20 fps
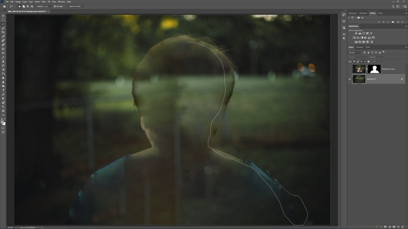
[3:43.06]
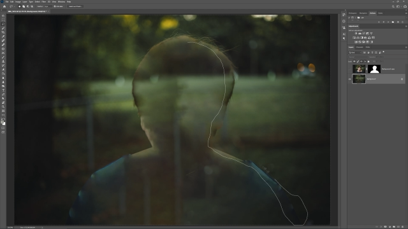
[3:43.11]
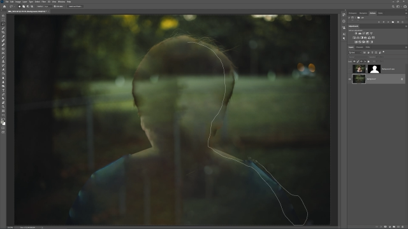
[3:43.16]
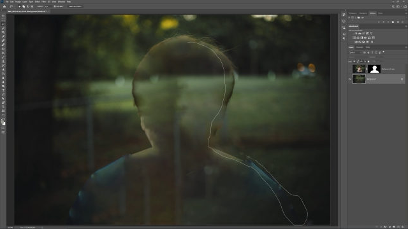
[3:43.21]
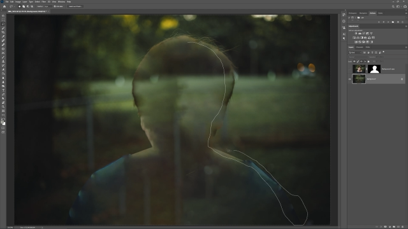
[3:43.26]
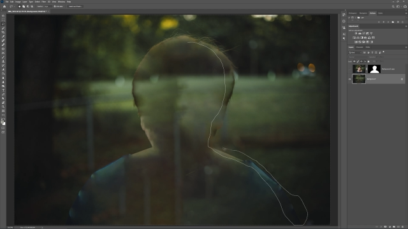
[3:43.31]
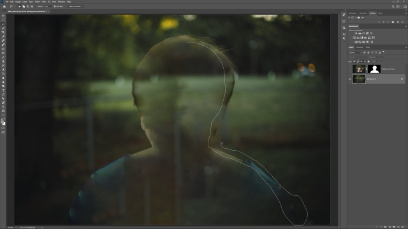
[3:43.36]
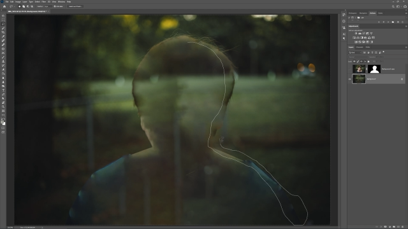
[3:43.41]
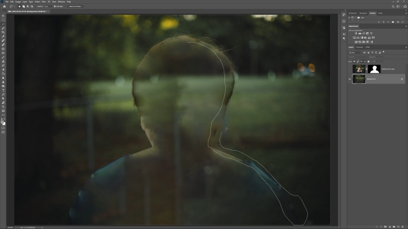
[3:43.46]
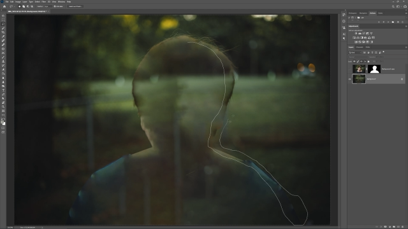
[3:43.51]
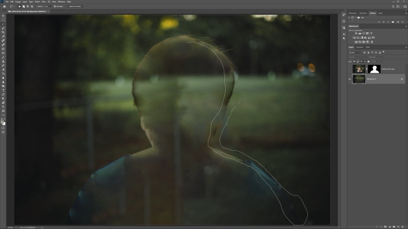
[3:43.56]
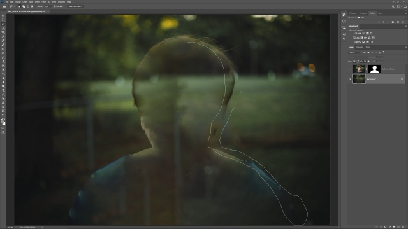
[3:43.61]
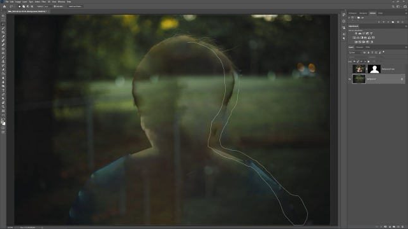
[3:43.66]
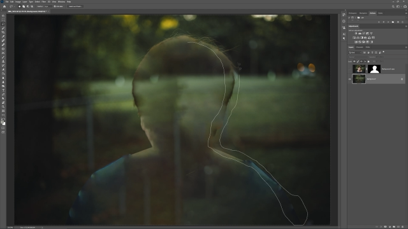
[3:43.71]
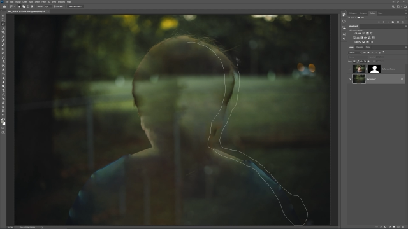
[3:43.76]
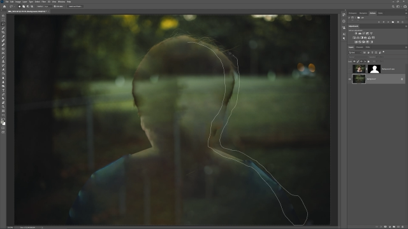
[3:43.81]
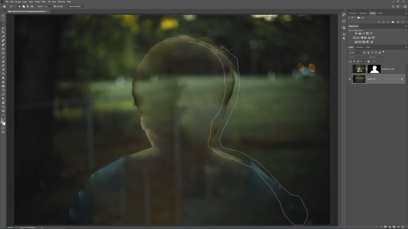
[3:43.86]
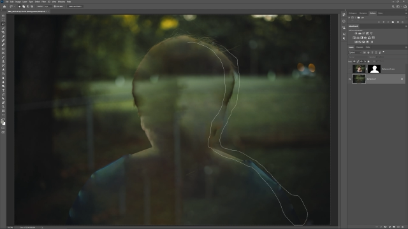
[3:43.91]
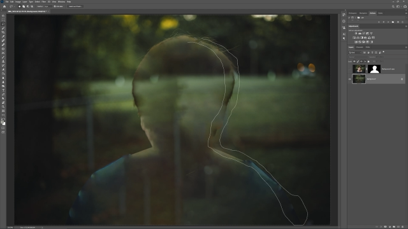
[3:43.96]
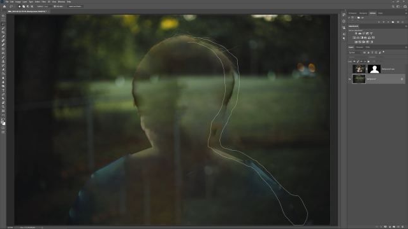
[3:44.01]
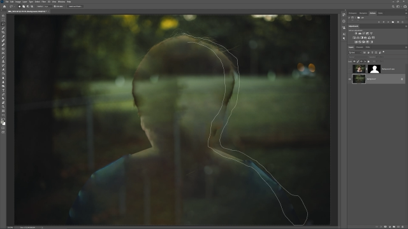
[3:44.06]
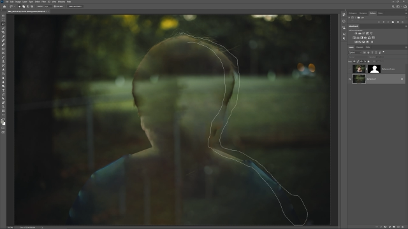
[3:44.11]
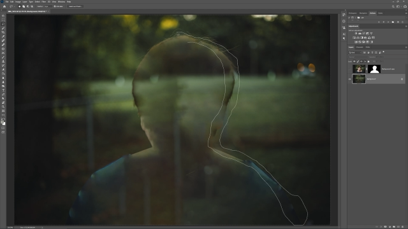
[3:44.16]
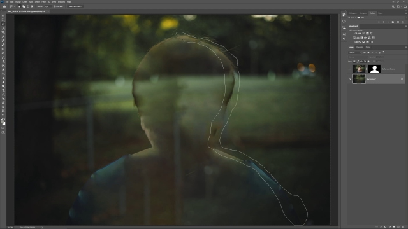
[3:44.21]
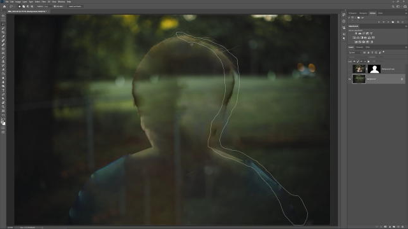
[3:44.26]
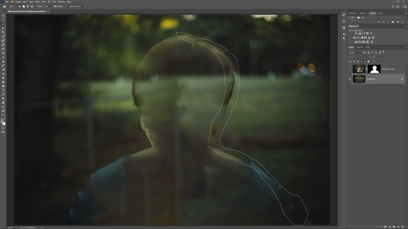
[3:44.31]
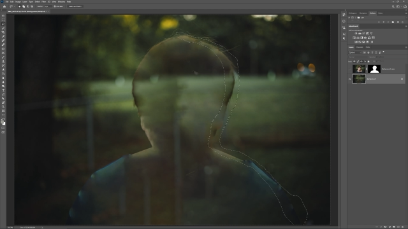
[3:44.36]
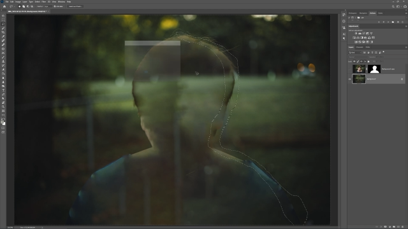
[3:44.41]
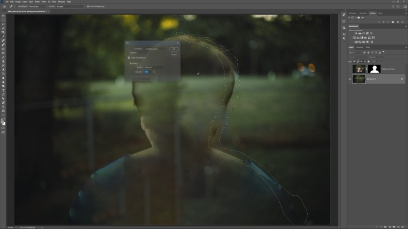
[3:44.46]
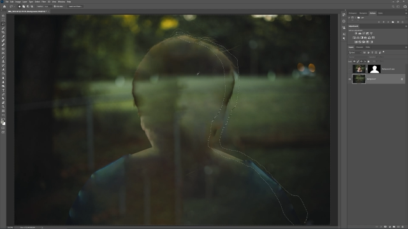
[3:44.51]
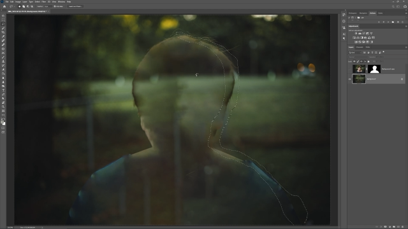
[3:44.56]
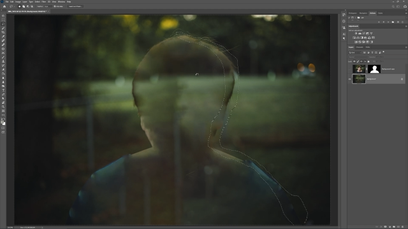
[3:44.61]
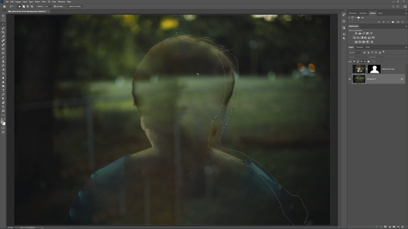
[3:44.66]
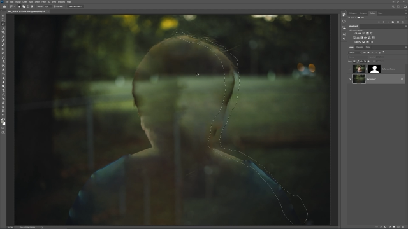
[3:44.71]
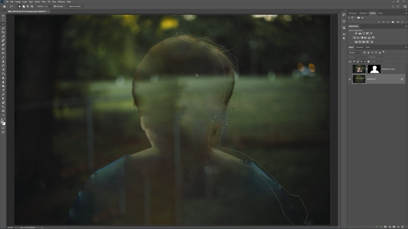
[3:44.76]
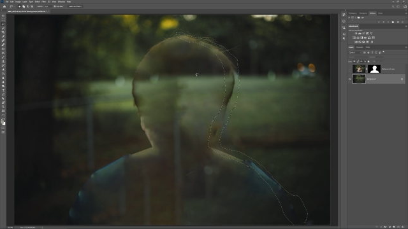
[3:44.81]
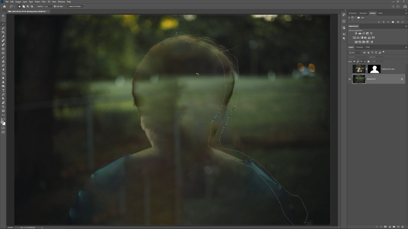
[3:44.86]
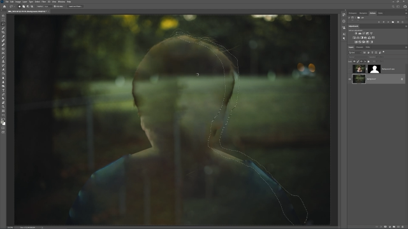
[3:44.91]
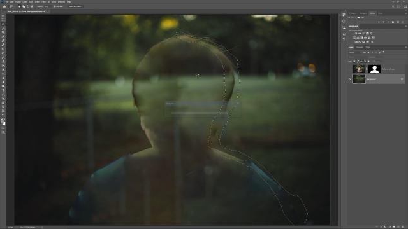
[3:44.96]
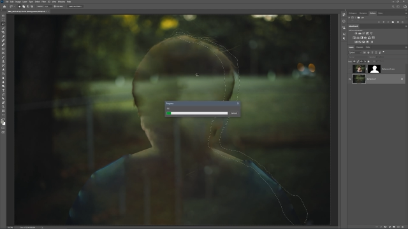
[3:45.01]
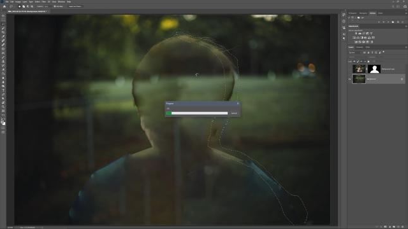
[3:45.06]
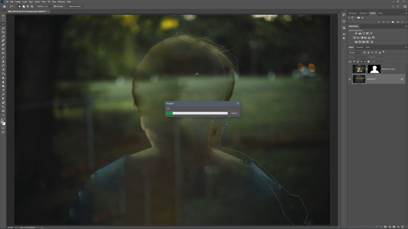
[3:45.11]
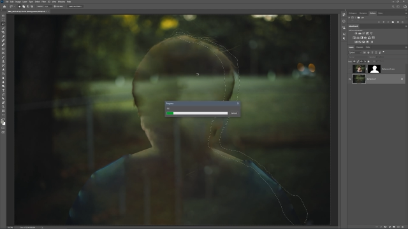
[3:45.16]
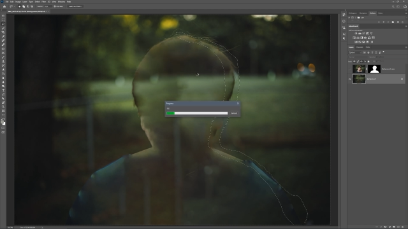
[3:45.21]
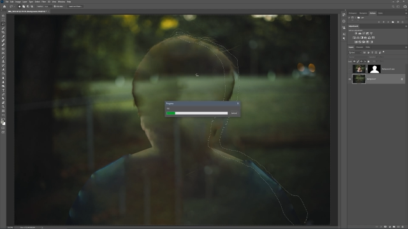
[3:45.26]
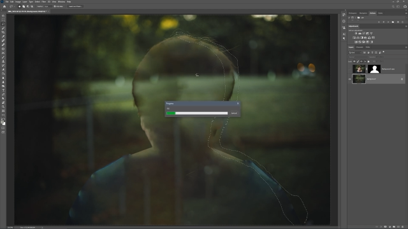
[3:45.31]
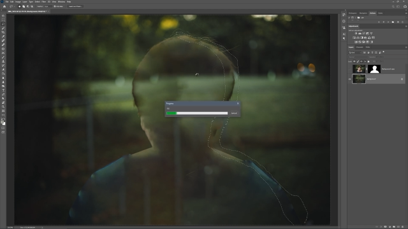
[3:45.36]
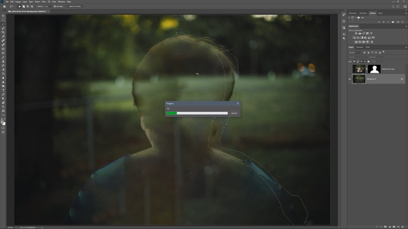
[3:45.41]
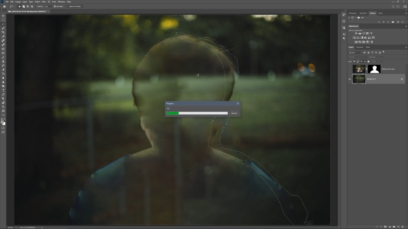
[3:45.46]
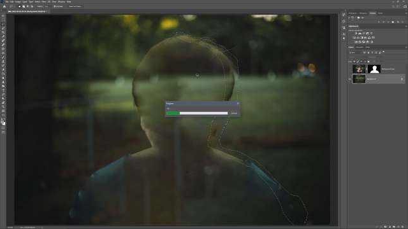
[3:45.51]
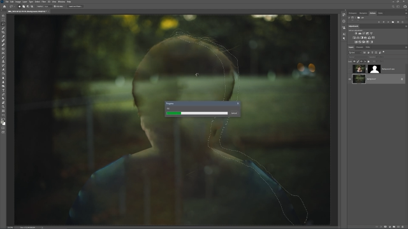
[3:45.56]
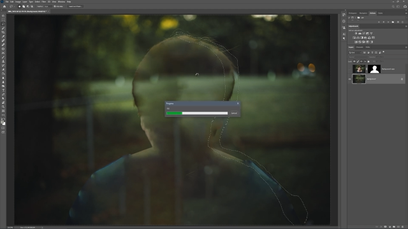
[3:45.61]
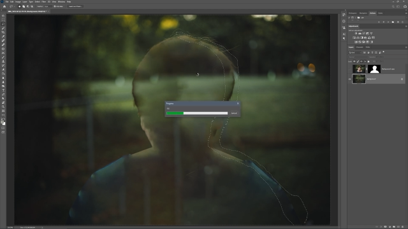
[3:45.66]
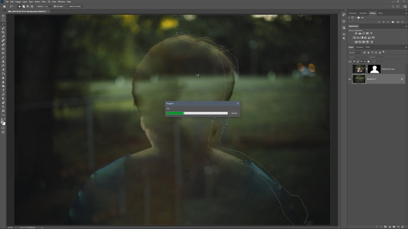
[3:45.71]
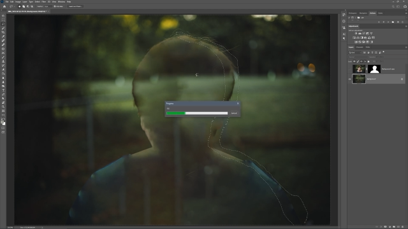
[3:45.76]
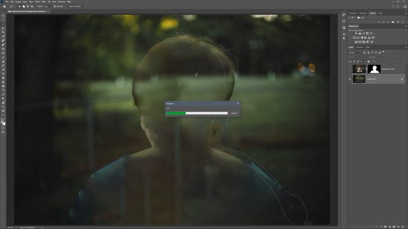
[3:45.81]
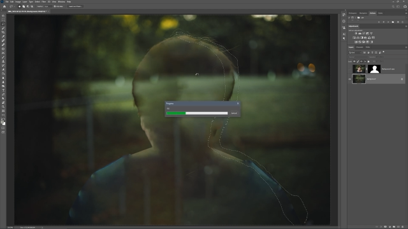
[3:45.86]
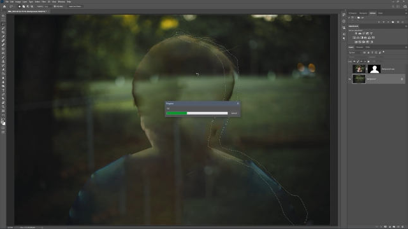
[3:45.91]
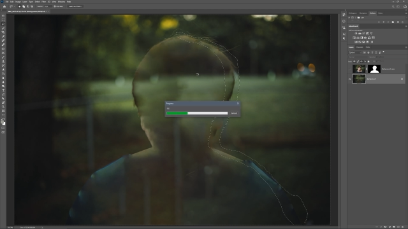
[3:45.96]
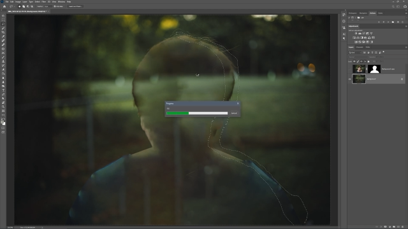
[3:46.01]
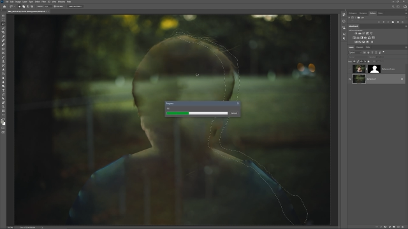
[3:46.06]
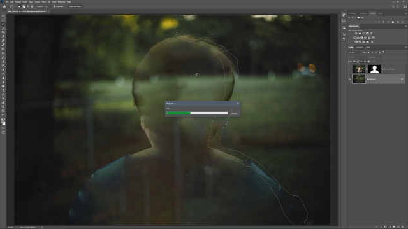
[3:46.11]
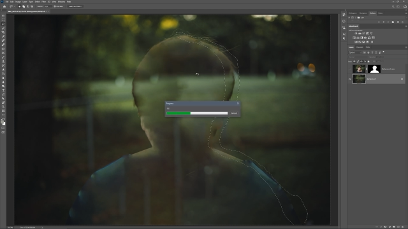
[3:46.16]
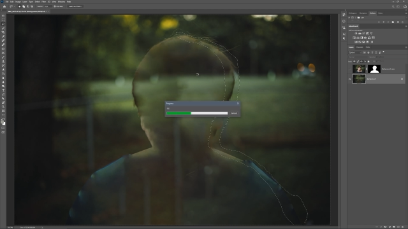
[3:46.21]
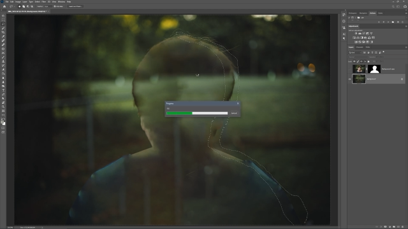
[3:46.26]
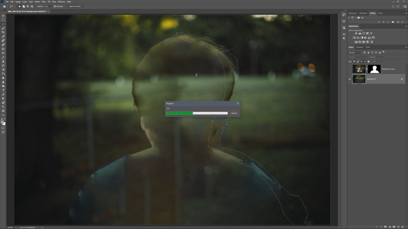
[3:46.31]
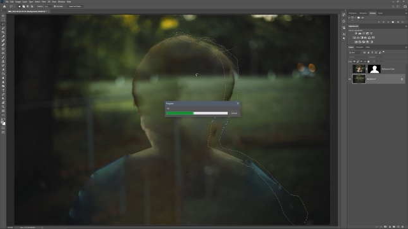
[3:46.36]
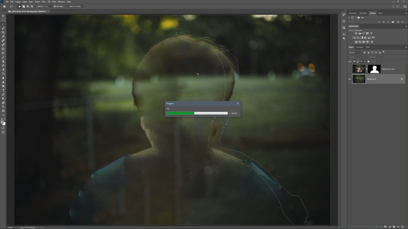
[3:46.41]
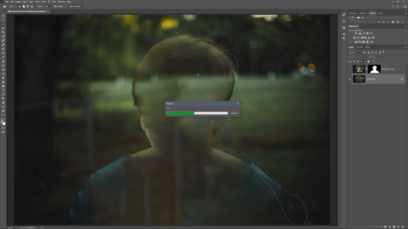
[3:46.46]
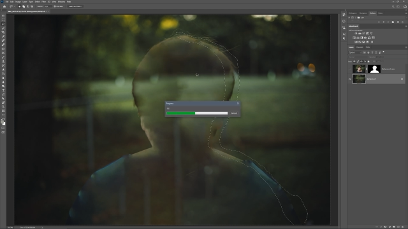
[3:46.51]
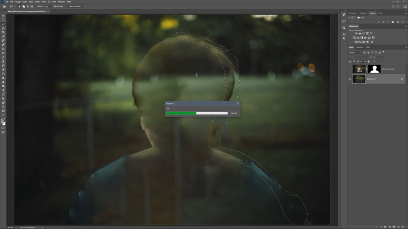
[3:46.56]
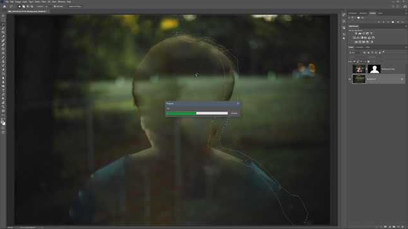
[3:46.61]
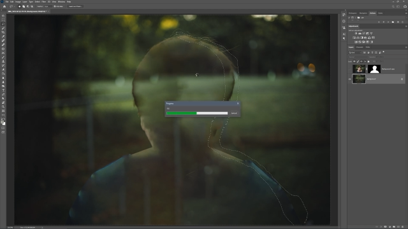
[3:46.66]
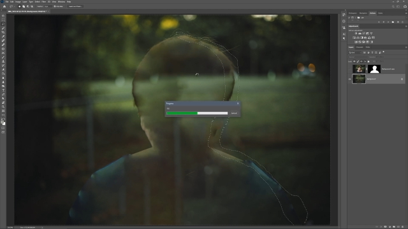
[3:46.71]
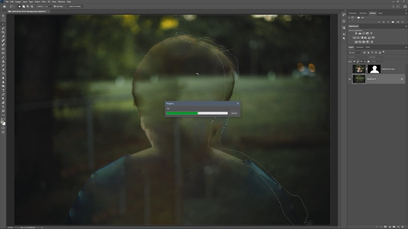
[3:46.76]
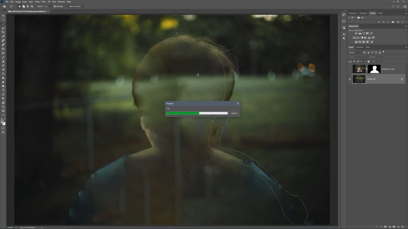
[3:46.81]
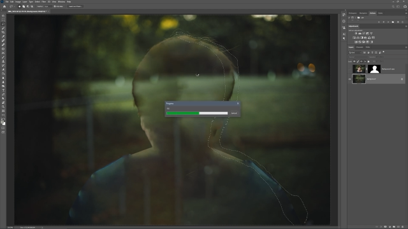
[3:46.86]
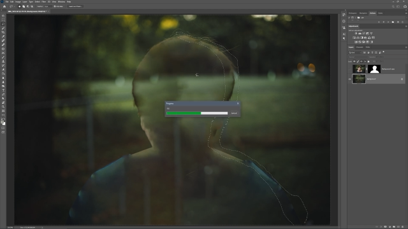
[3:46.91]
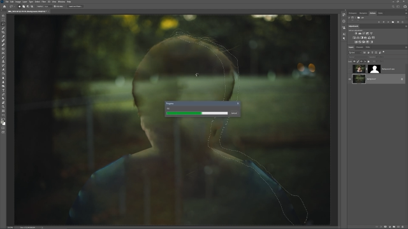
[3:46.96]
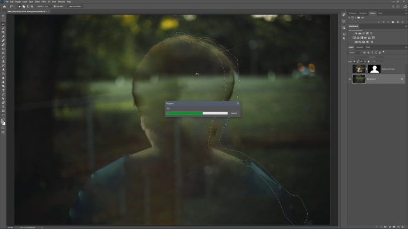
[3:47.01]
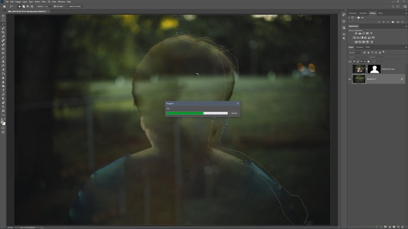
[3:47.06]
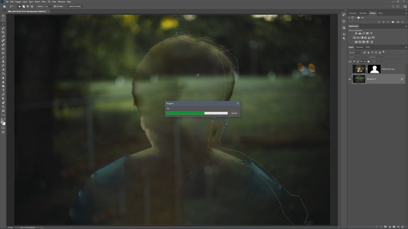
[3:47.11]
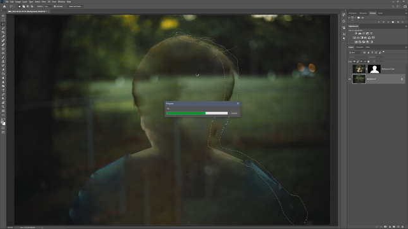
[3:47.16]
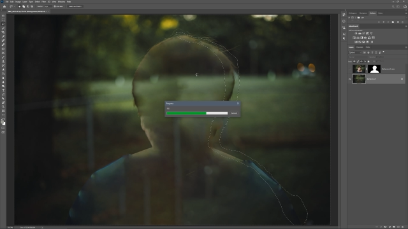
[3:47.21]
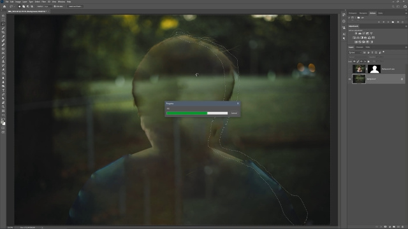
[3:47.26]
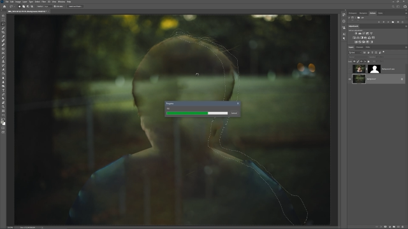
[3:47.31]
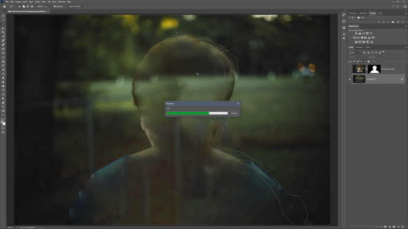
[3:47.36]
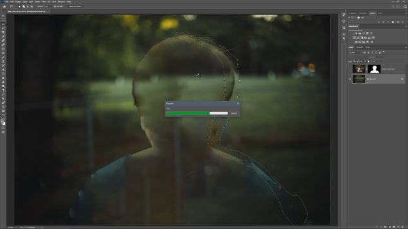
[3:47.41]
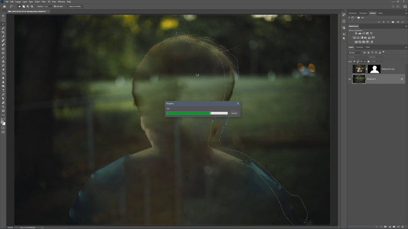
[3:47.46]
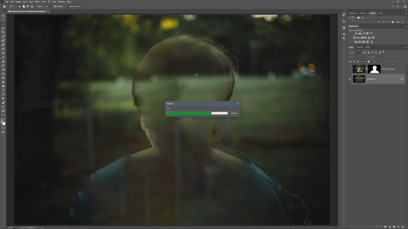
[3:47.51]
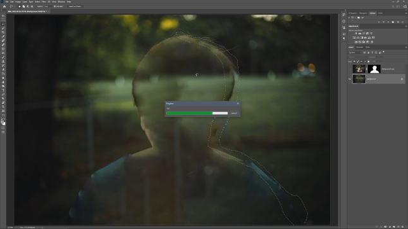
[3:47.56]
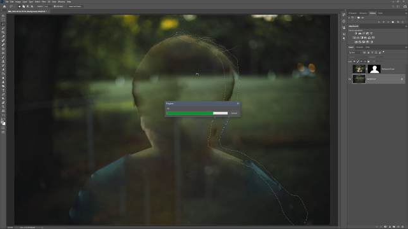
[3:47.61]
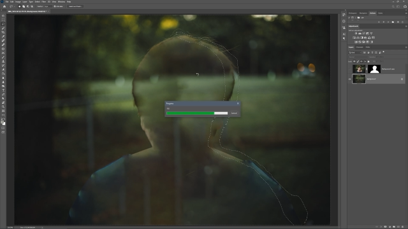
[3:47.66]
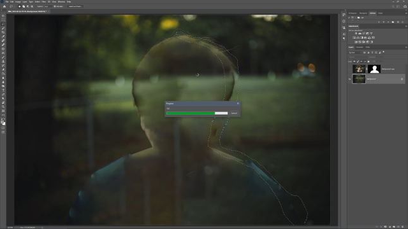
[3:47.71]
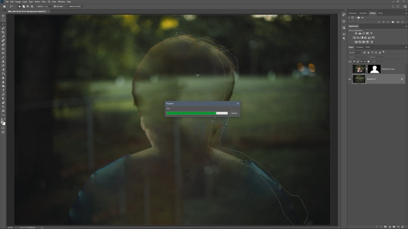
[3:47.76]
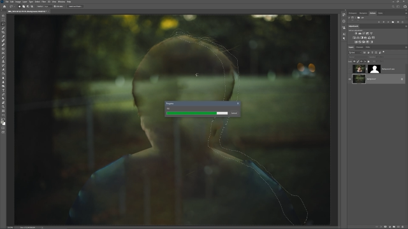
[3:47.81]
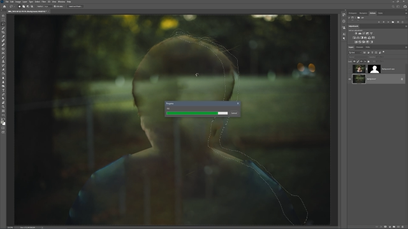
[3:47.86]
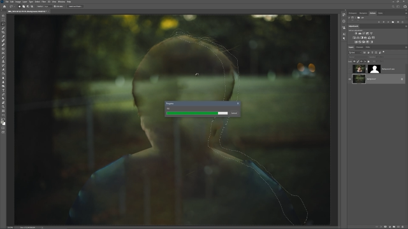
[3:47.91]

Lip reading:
No face is visible, so there are no lips to read.